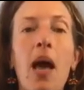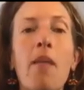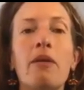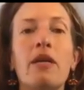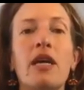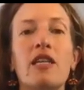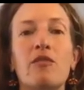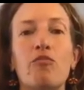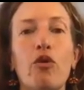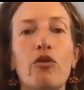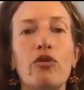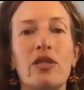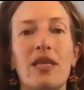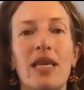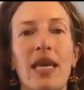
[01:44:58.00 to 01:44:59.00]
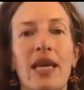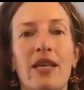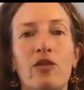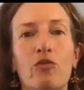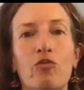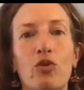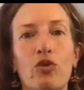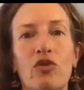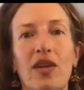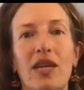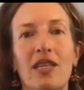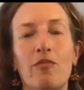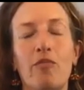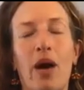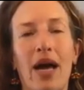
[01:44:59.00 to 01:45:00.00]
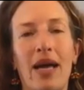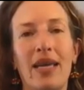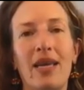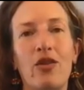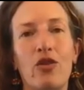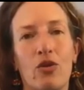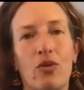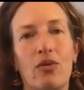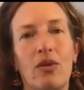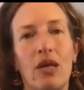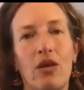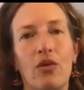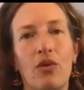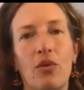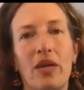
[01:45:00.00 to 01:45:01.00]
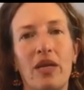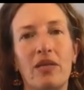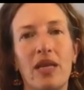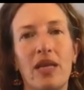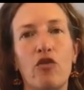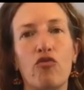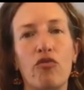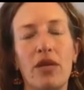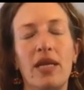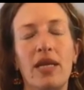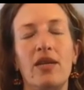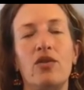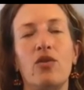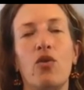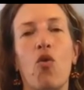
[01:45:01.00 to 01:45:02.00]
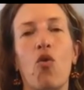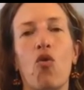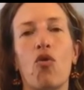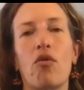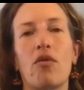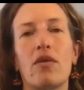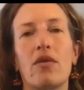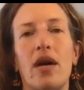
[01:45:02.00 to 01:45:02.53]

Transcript: because mostly it is motivated by either, we could say greed or